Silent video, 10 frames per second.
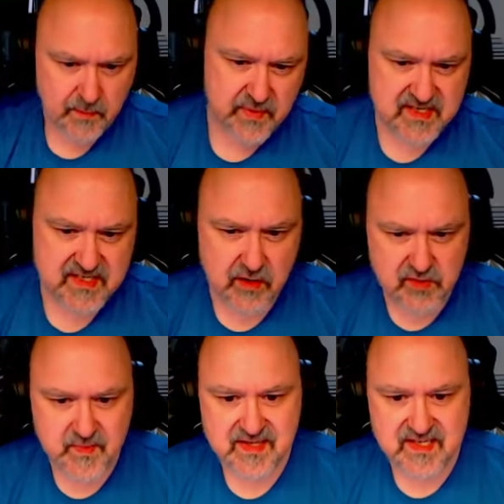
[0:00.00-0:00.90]
But it
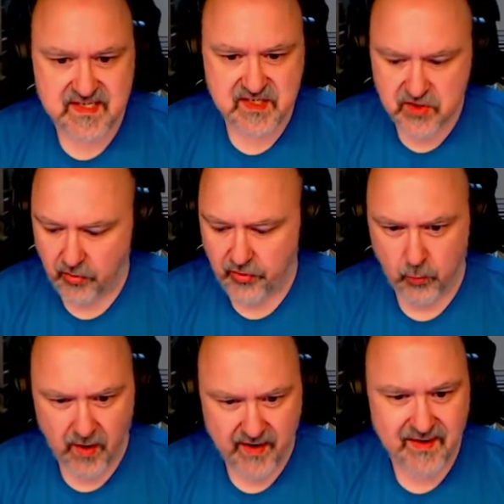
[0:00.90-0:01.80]
tells me this is not the
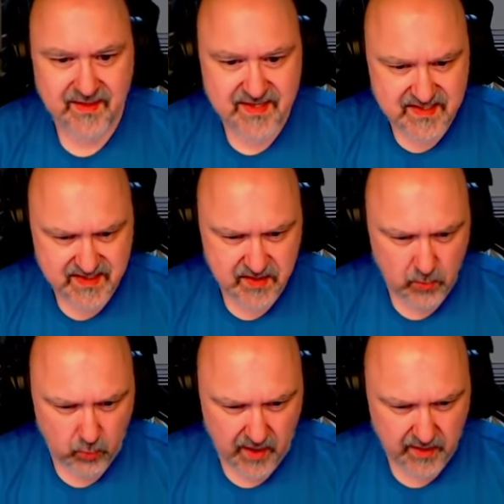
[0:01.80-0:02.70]
one, this is the
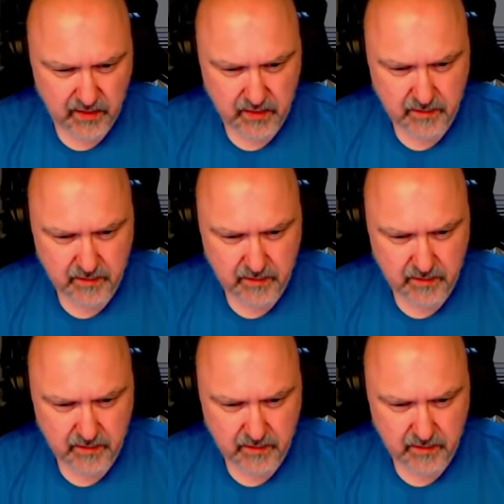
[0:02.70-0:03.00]
one.